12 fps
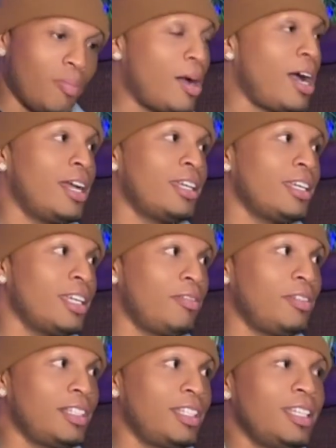body and
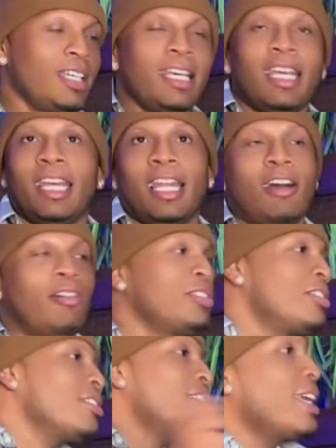everything. And I was
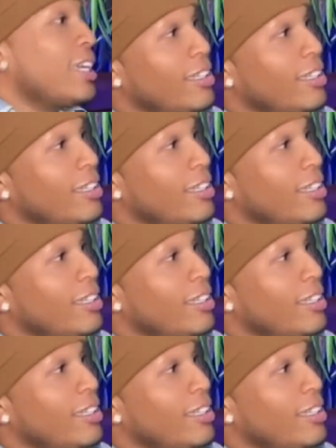just like,